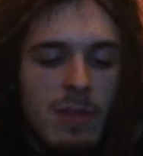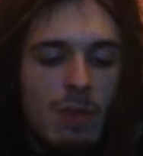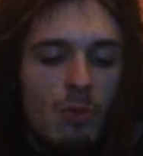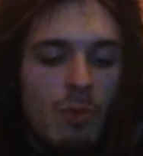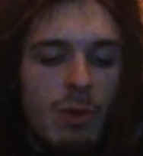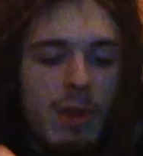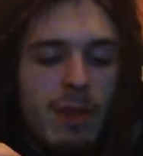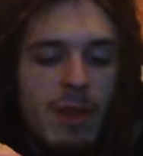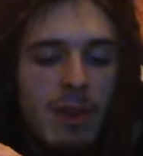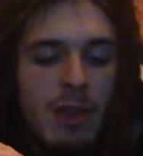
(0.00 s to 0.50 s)

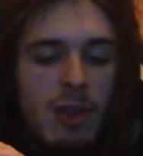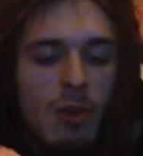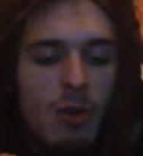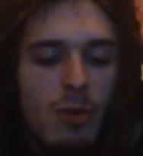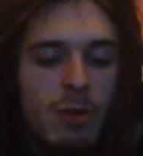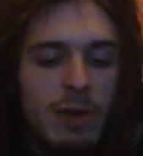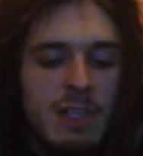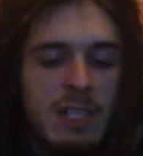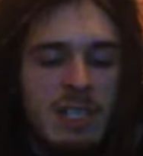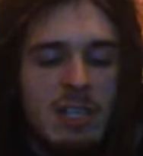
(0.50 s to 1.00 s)
with
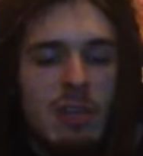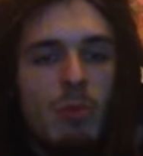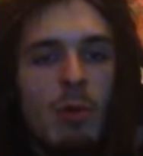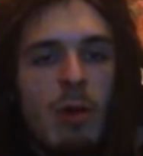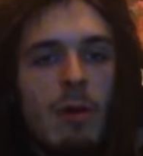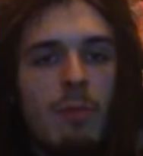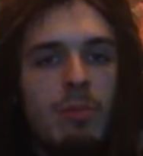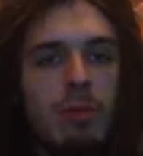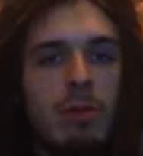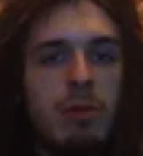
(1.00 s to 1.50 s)
Uranus
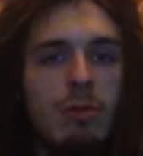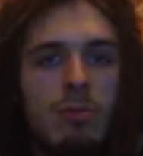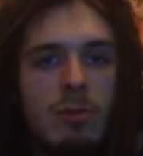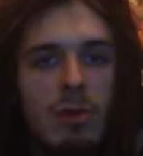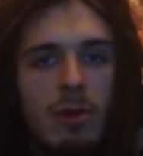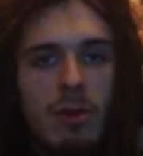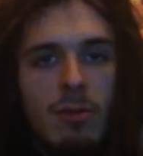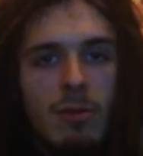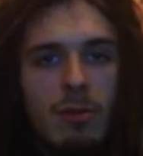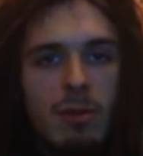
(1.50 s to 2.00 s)
square
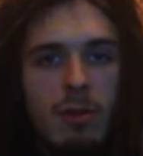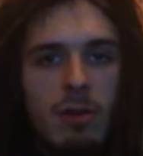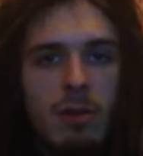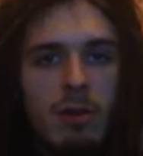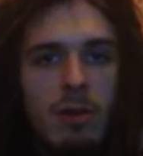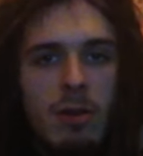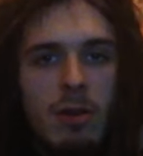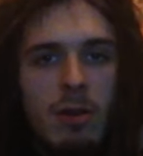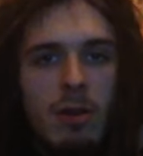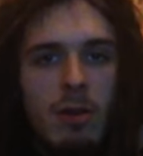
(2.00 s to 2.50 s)
Pluto,
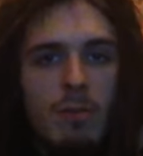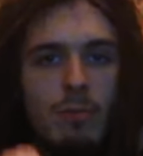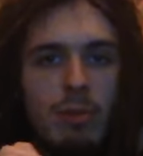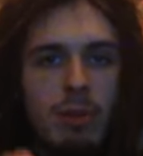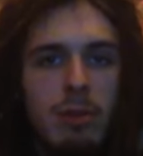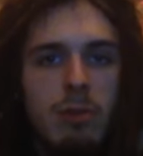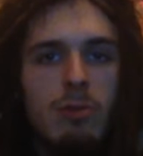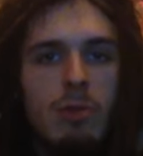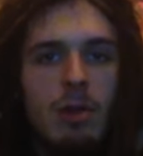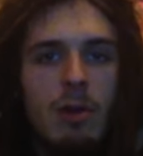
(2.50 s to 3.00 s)

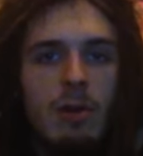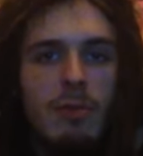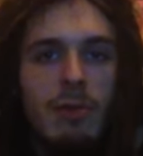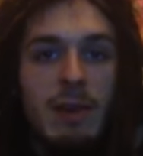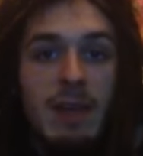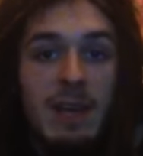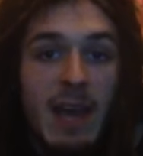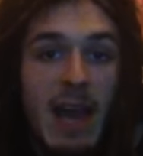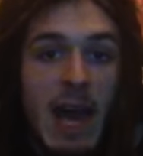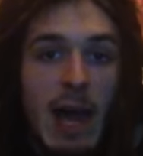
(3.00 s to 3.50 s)
Pluto
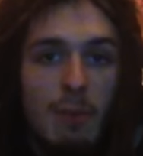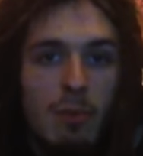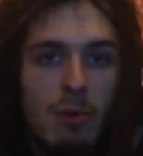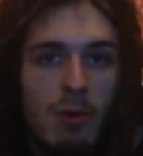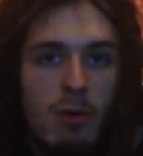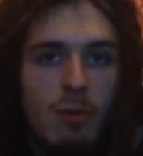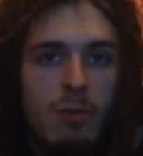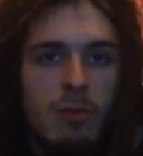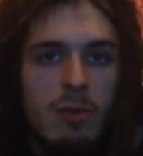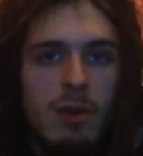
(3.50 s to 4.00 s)
in
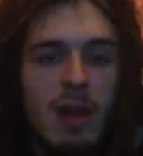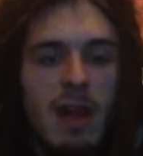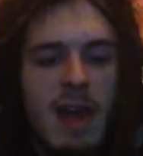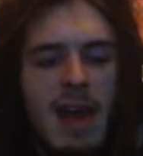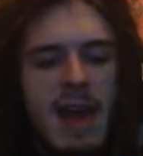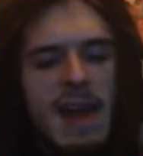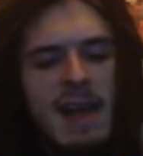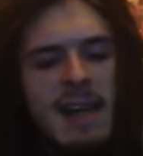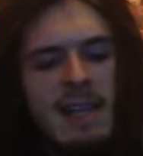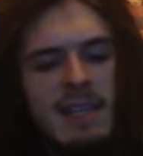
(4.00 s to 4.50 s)
Capricorn
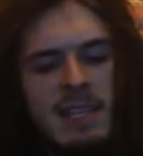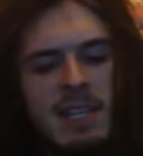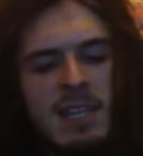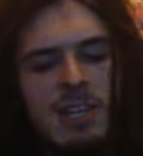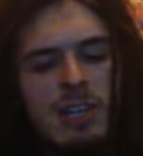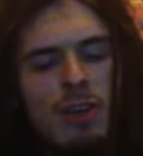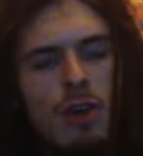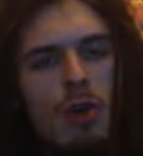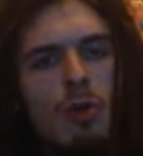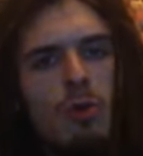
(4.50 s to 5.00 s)
is a
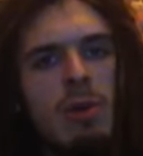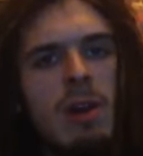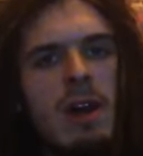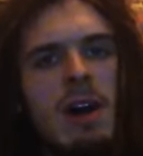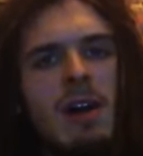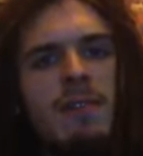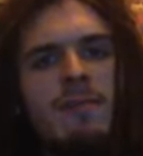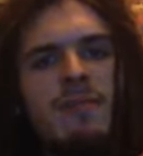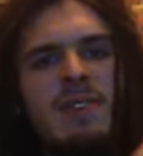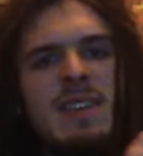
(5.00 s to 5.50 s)
node
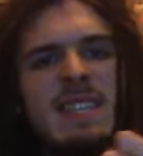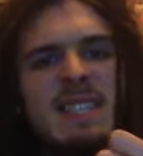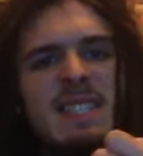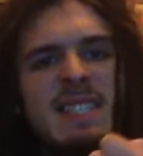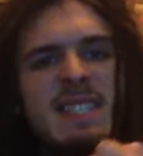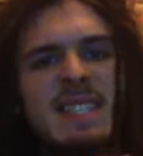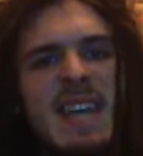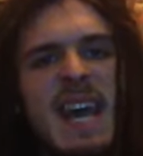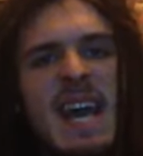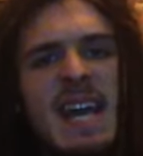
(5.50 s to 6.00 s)
of
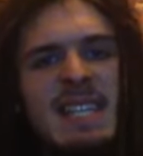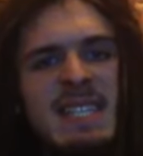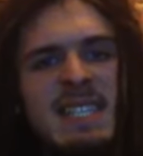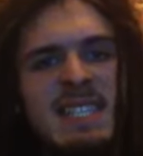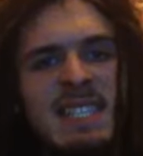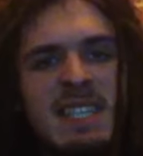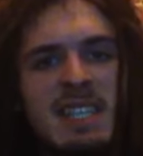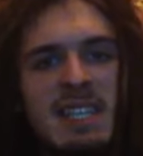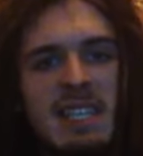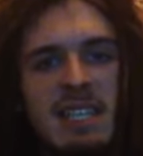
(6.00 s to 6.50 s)

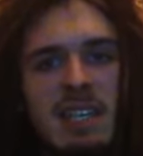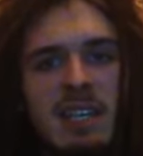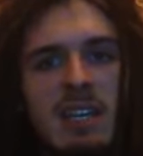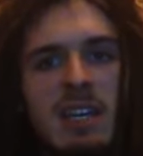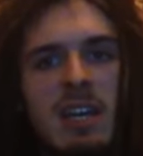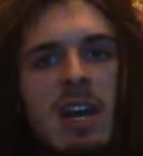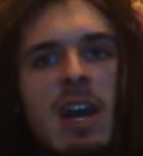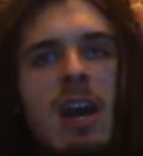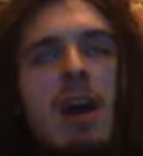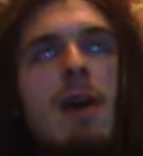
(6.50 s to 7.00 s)
intensity,
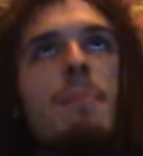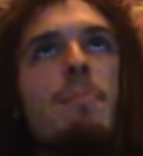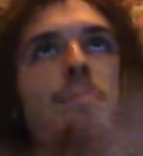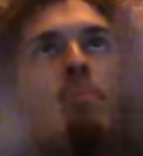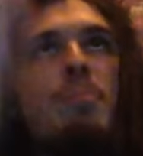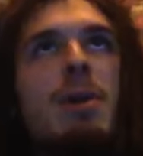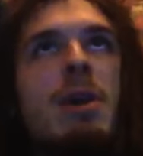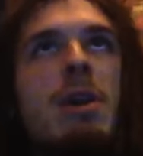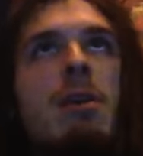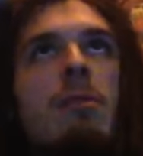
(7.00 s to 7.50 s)

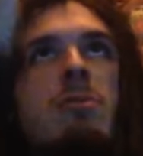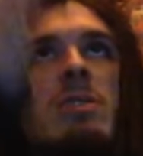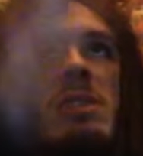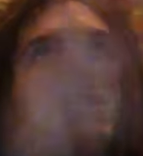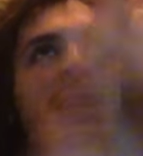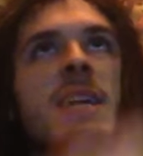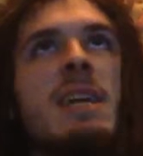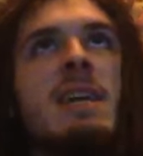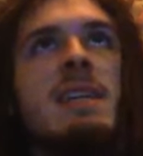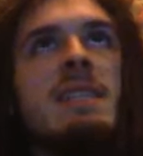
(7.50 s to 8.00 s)

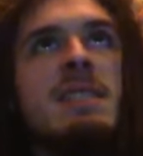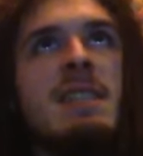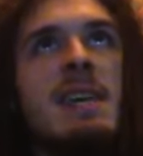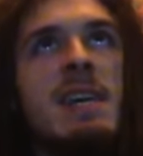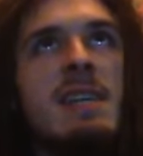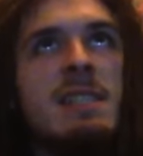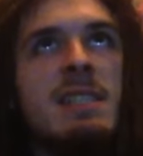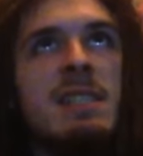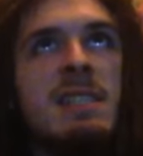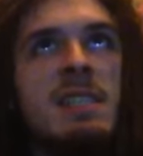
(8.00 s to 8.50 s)
piercing
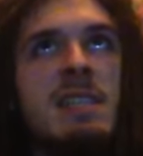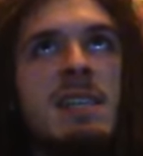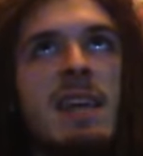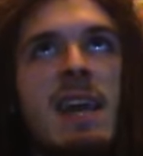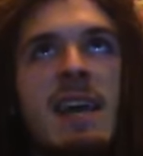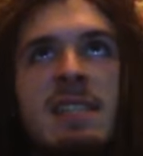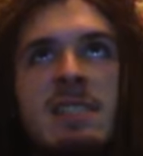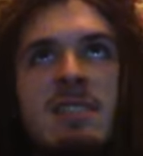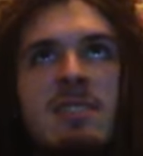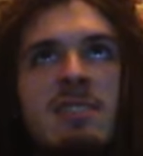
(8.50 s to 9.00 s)
intensity,
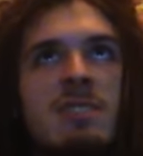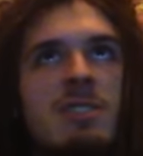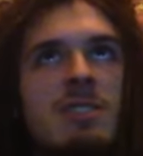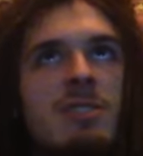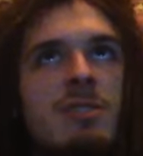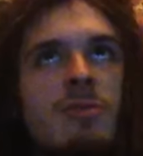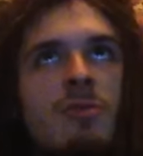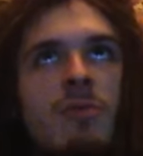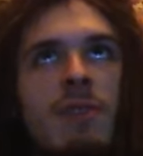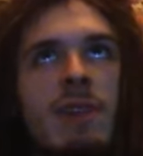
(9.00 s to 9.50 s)
and
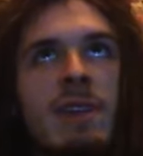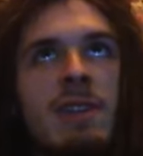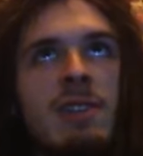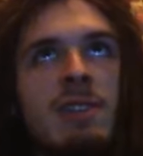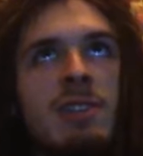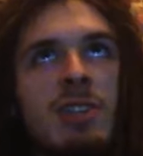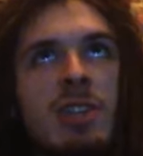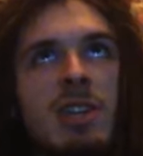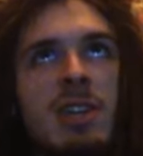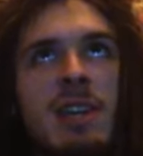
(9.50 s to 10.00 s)

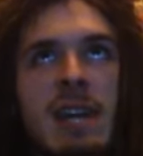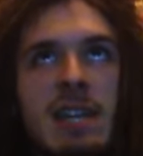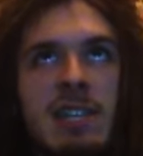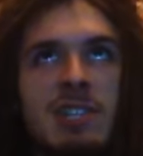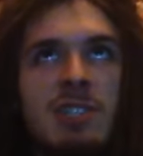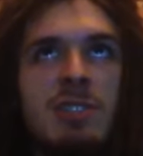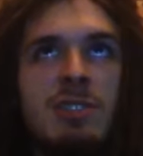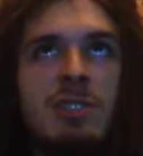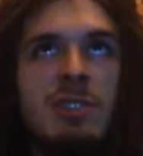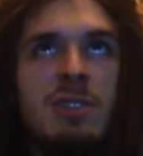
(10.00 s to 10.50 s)
strange
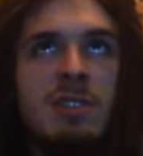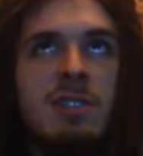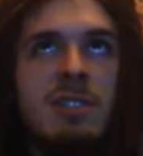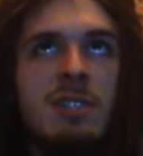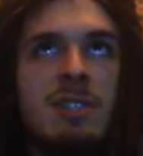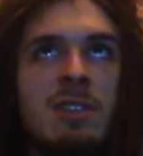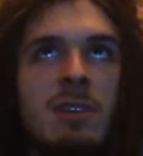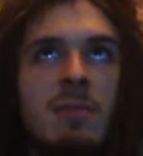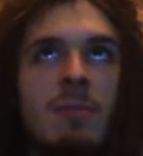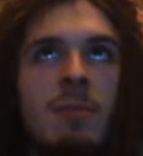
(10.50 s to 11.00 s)
connection to
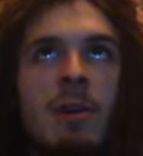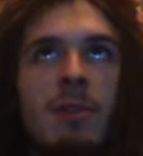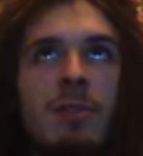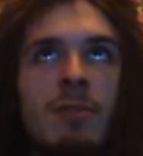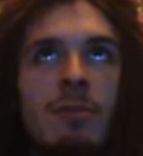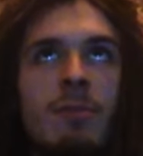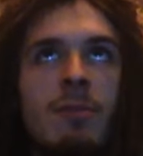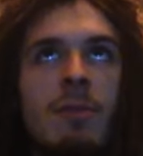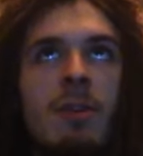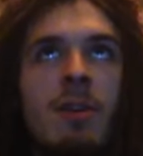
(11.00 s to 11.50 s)
some
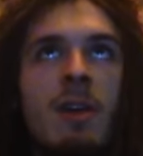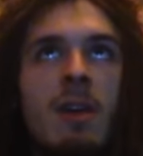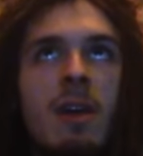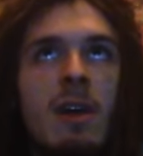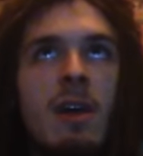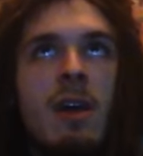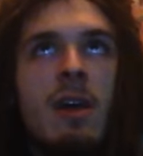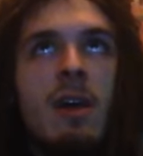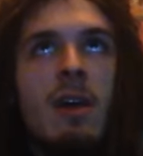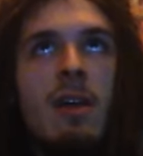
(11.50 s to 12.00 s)
other
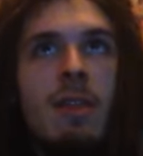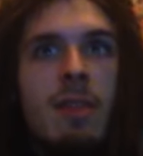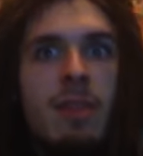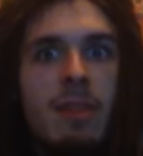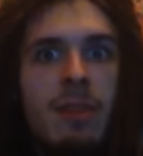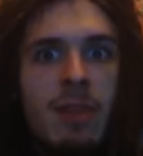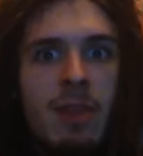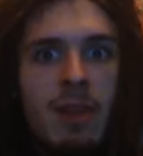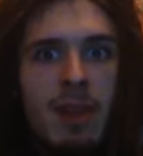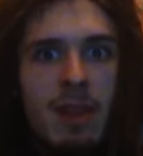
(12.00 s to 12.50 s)

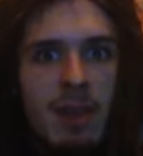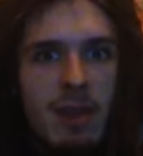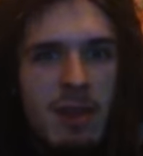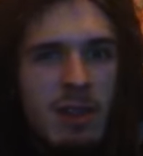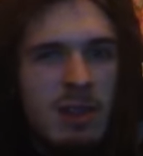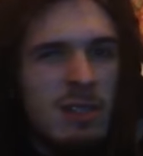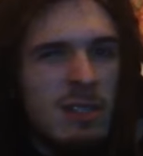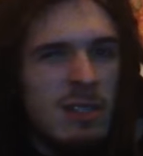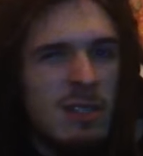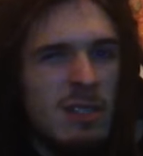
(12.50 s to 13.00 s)

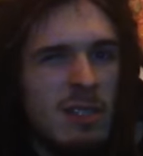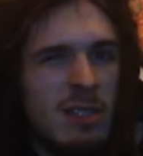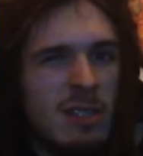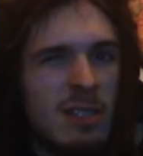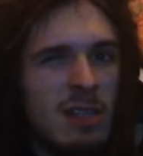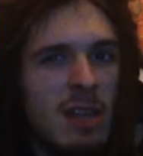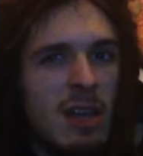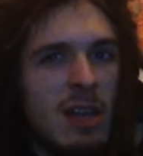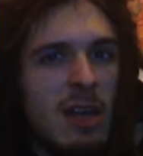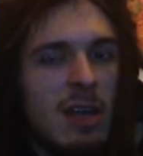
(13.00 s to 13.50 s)
things.
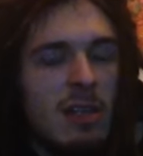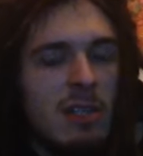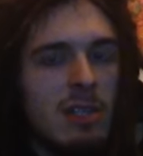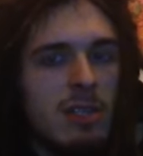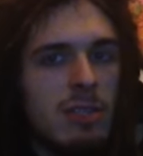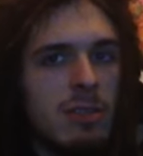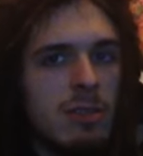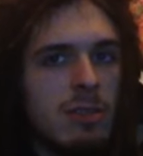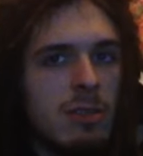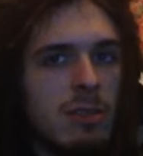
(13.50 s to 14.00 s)

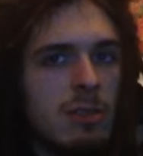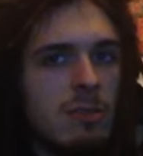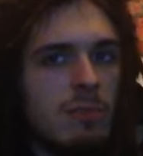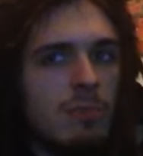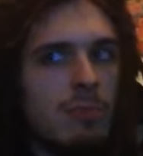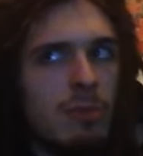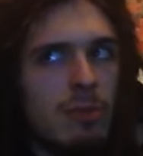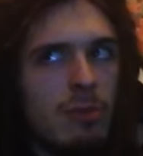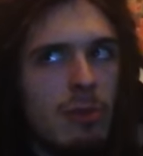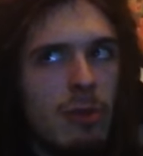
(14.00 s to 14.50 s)

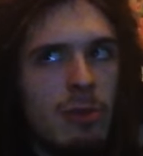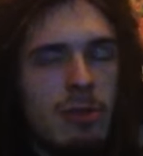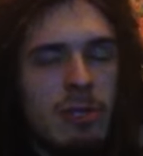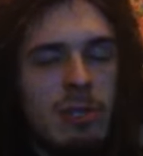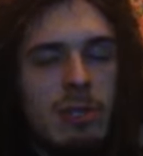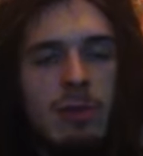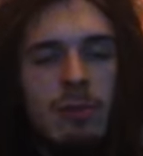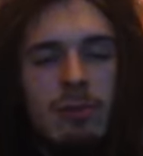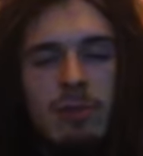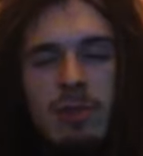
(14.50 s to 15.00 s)
Pluto is
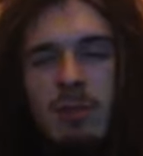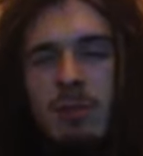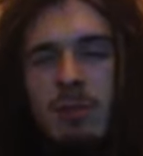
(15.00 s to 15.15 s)
known to